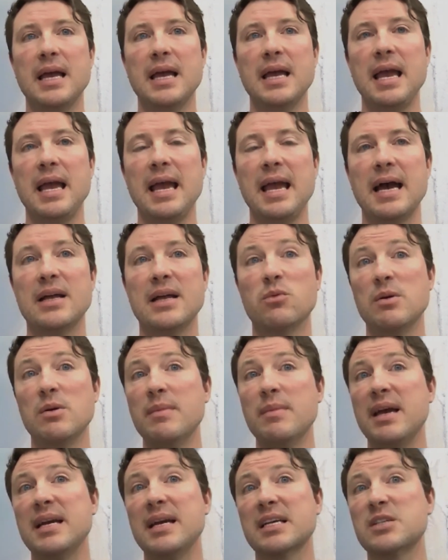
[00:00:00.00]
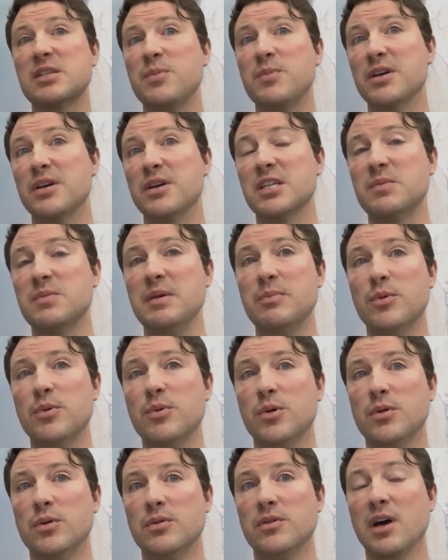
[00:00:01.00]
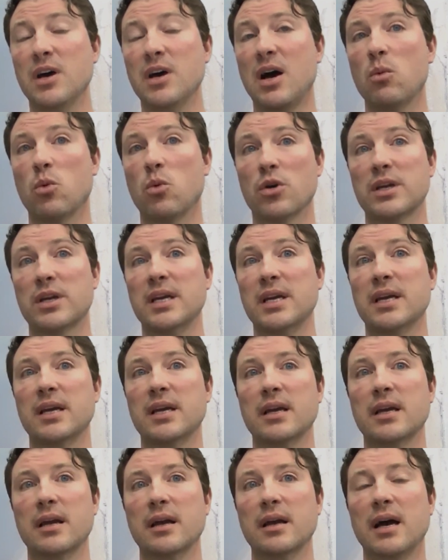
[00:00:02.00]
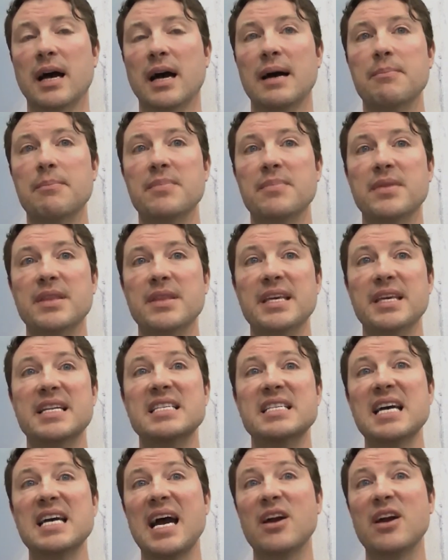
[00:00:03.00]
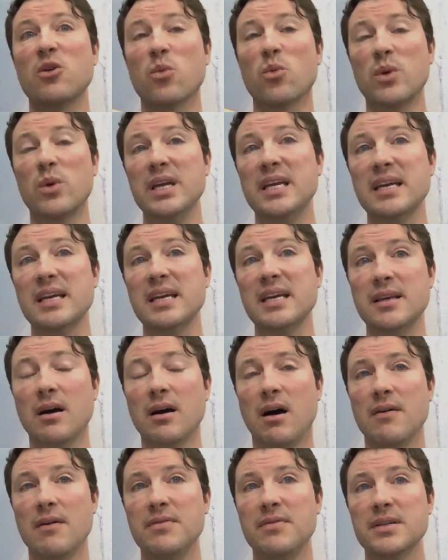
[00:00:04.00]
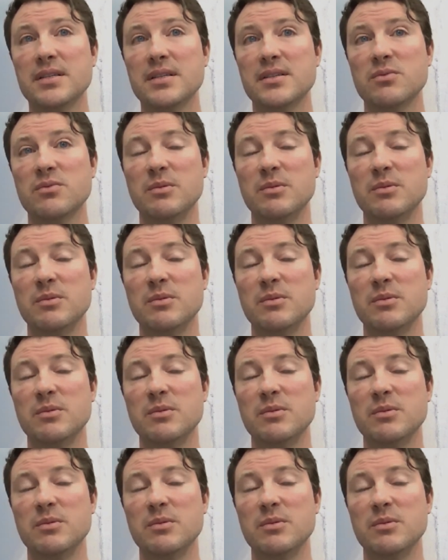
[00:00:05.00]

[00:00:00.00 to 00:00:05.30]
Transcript: And we may experience people not working the entire week in the office.